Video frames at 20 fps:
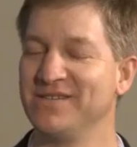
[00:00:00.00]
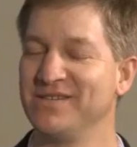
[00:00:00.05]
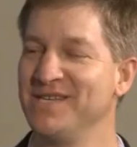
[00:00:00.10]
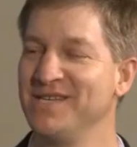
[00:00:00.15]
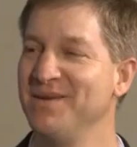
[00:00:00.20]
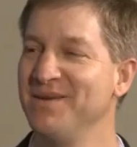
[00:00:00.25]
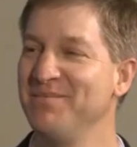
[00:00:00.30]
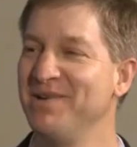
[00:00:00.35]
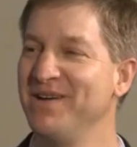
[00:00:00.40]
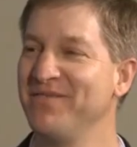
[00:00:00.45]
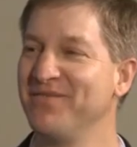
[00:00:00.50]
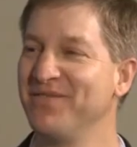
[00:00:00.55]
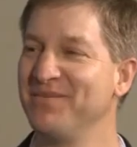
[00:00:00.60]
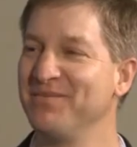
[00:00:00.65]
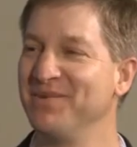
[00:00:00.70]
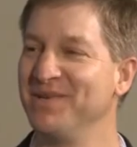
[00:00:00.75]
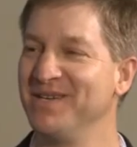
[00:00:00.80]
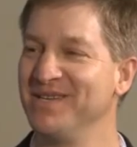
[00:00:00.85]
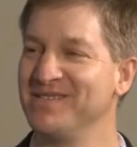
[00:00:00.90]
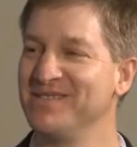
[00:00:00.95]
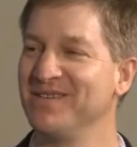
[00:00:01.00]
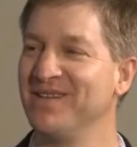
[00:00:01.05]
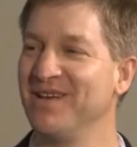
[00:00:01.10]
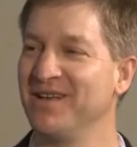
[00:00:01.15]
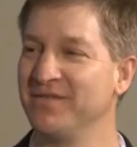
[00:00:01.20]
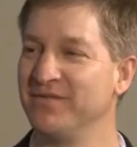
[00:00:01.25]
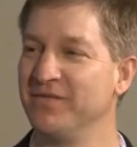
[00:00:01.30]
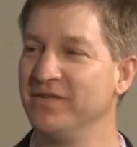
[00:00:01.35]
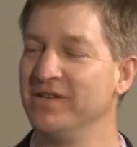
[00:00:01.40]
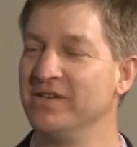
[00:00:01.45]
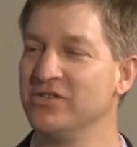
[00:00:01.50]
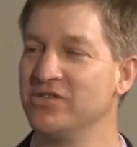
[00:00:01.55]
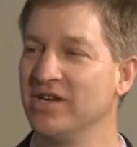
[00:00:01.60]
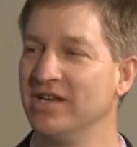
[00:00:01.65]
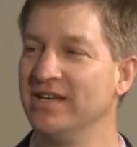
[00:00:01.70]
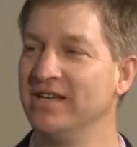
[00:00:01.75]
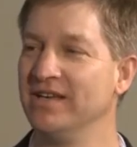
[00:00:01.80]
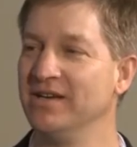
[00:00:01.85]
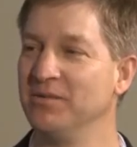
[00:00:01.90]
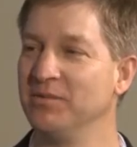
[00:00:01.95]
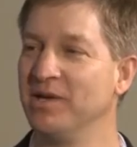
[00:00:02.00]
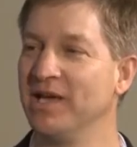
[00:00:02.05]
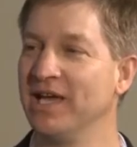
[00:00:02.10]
a team effort, but it's a lot of fun trying to help